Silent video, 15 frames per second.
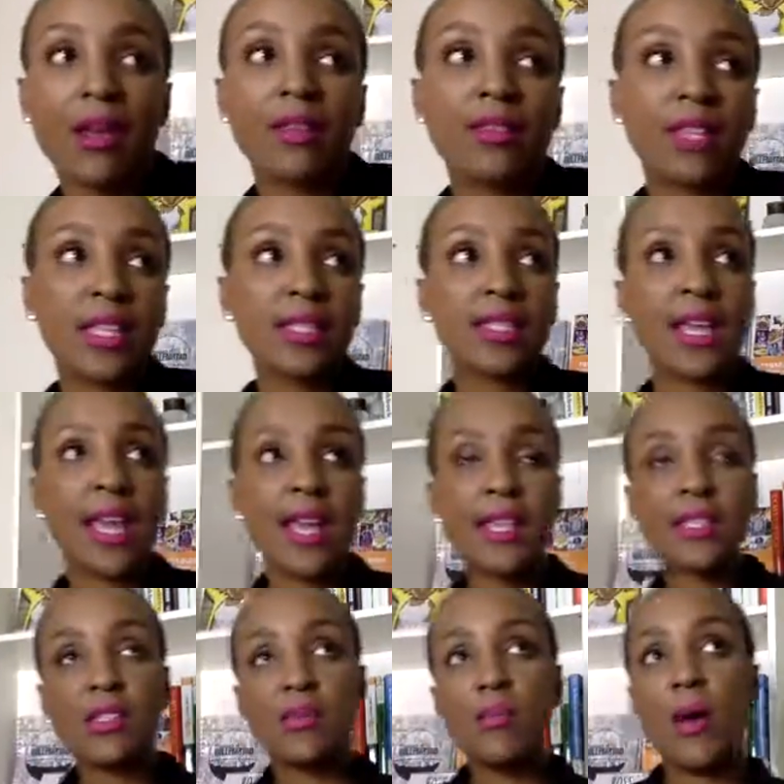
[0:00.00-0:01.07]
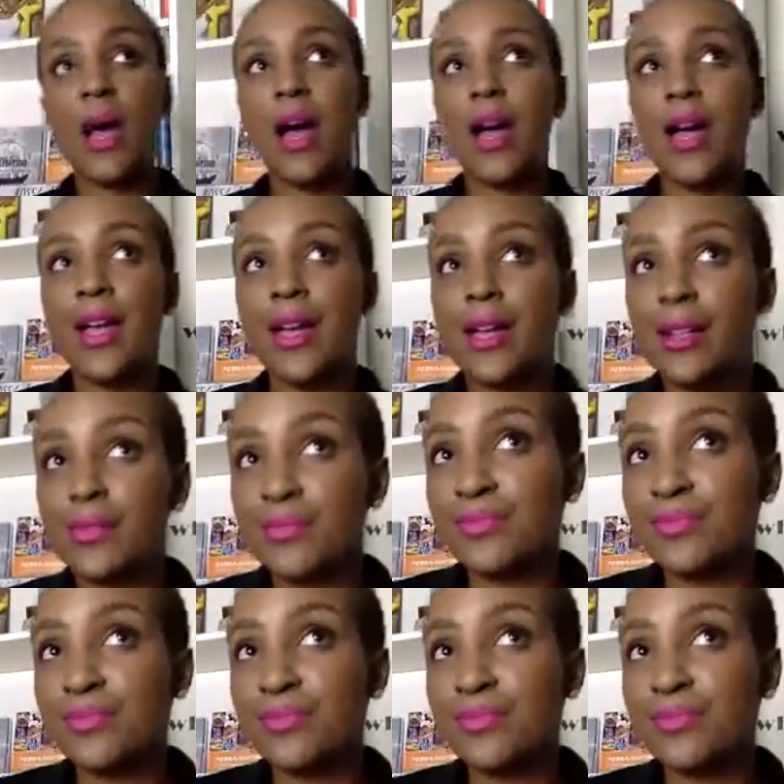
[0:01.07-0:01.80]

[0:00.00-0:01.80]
this is my,